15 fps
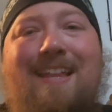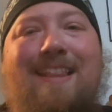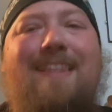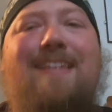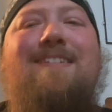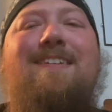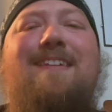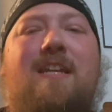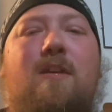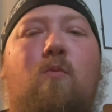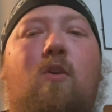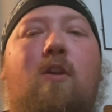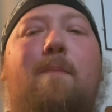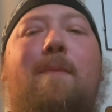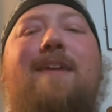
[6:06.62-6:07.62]
This
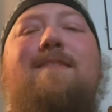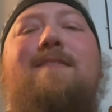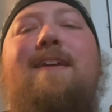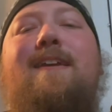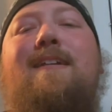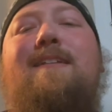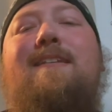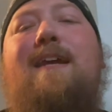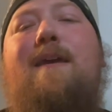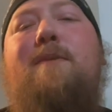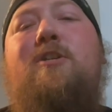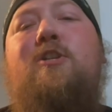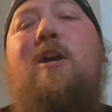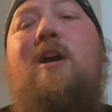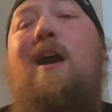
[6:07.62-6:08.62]
keyword makes taking
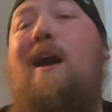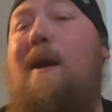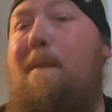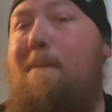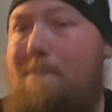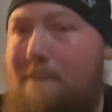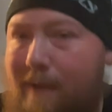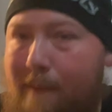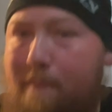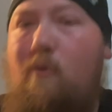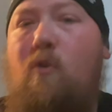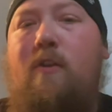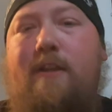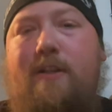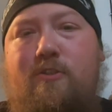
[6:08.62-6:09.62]
damage a bit
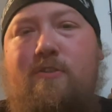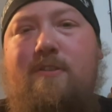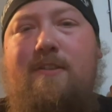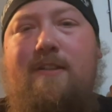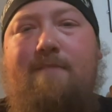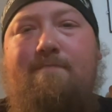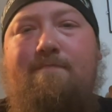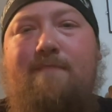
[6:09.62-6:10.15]
more interesting.